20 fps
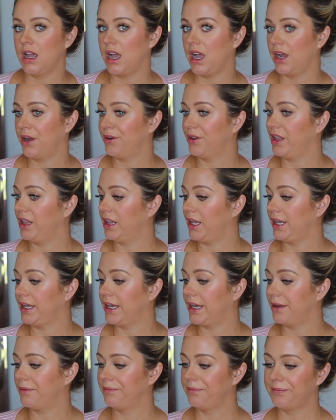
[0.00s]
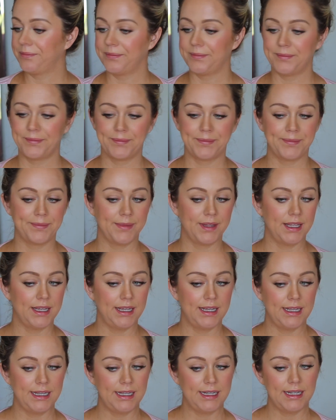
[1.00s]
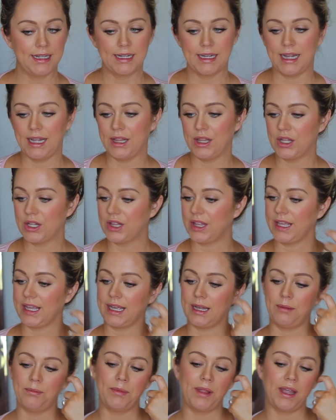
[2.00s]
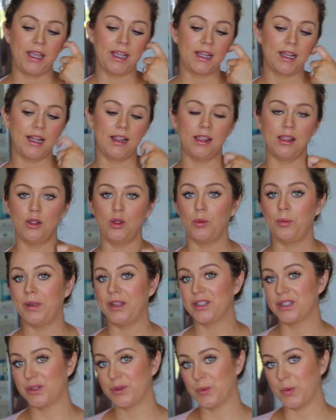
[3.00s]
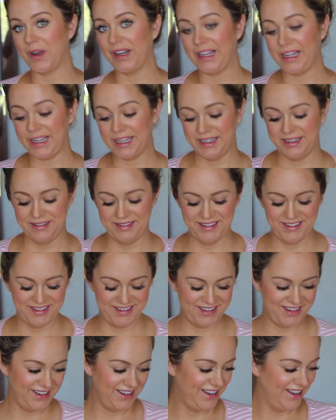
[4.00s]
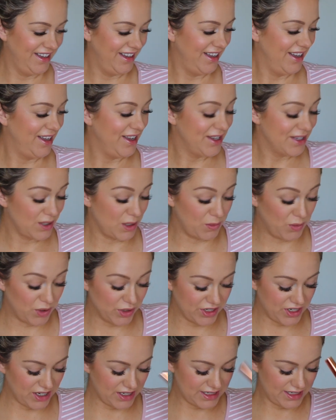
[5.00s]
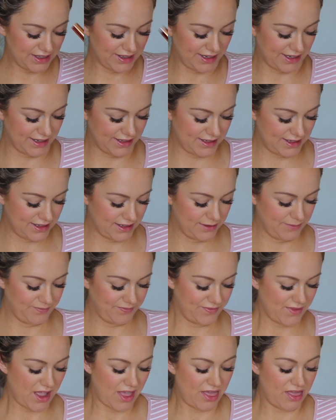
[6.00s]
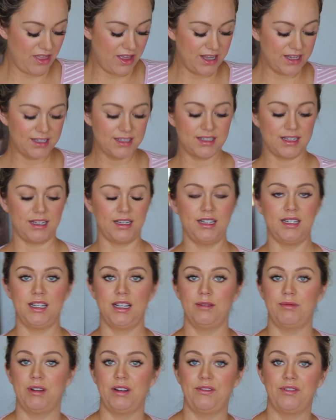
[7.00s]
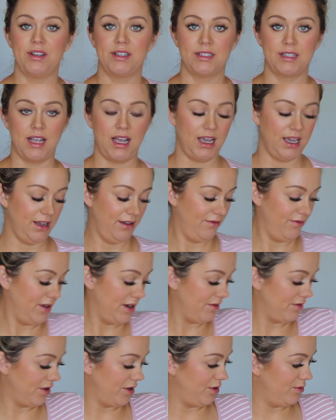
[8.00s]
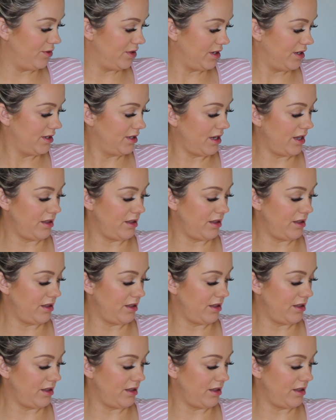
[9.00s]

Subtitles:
I really like it. I look like I'm like a little bit sweaty. So I'm holding on to this. This I need to get rid of because I've never used this.